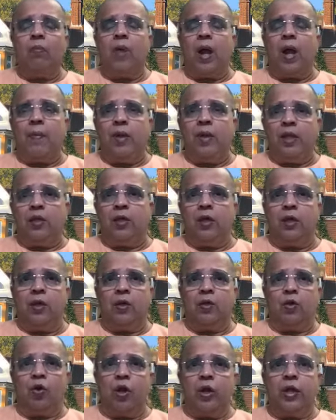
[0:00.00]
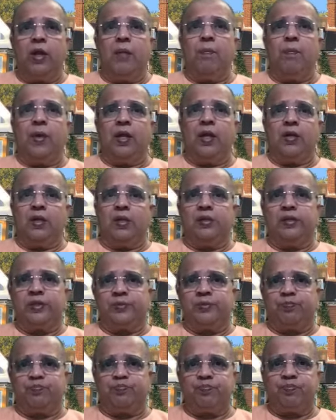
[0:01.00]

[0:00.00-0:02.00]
I mean the wrong impressions,